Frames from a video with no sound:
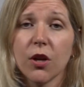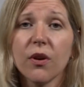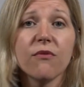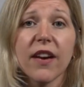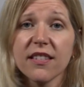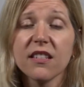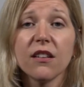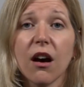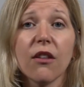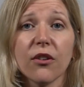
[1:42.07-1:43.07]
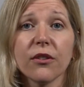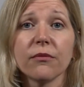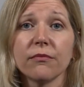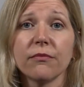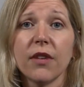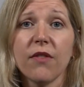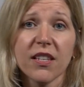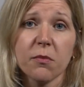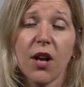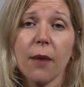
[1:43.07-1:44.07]
invest in other
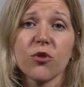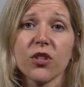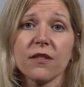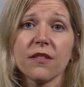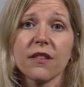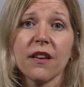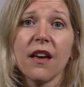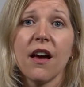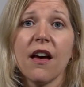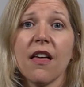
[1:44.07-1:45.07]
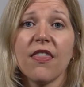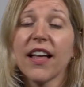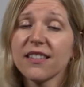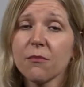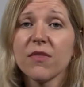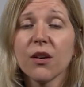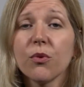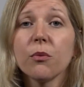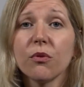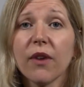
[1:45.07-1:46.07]
investment options? That's something
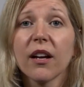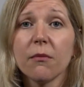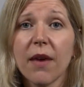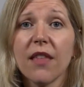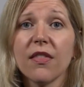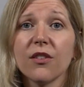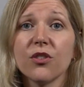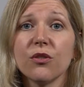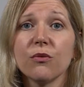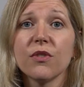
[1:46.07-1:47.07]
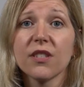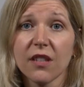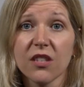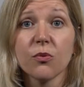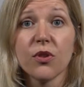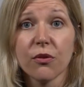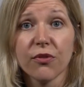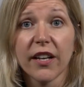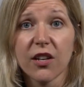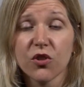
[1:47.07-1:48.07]
we would recommend that you discuss with your
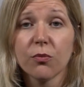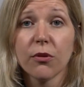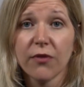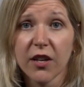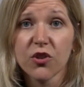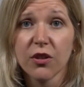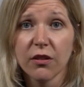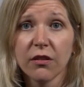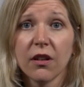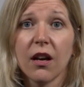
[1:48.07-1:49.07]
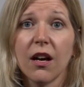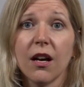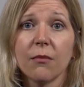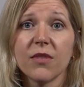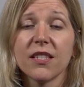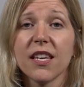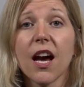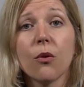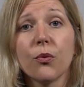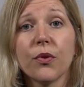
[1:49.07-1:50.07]
financial professional to see
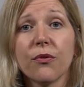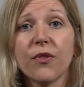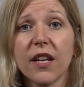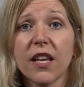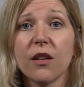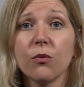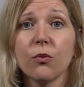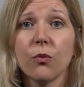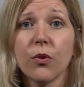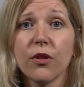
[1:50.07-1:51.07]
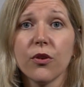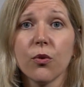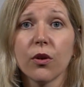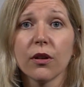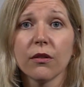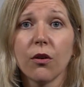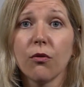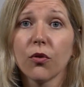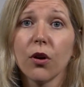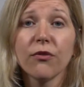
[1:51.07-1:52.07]
how it would fit in with your overall